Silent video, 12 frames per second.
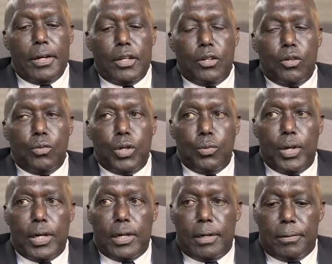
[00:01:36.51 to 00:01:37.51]
You know, we
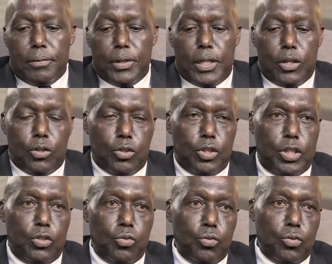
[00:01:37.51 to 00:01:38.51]
wear what they call
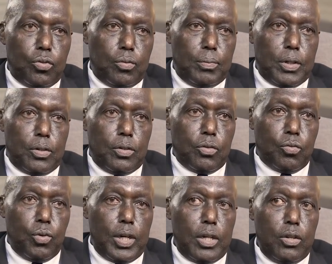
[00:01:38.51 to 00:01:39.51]
G suits because
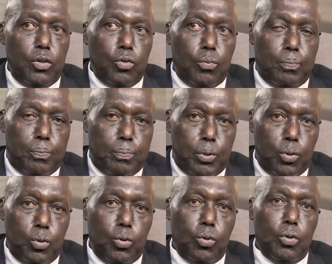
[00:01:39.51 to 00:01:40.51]
when you
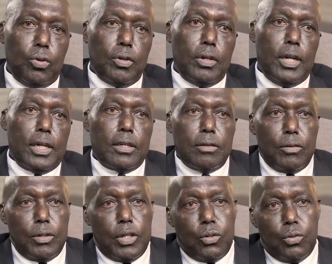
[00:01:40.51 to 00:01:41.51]
pull, like
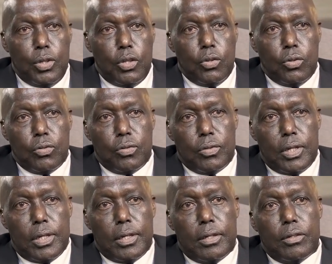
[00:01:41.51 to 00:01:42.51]
when you're doing those,
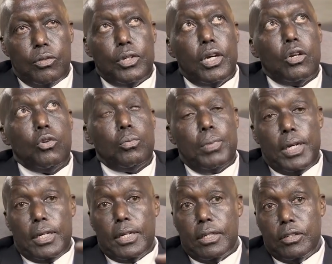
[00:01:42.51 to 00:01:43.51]
uh, doing a loop
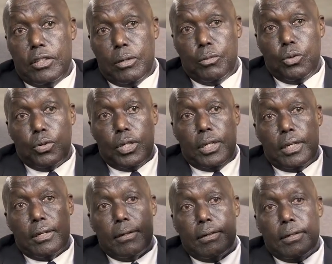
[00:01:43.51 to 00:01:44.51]
like at Jamhuri
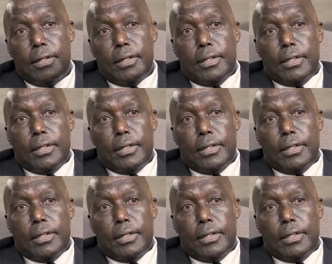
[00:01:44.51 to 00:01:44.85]
Day, mm.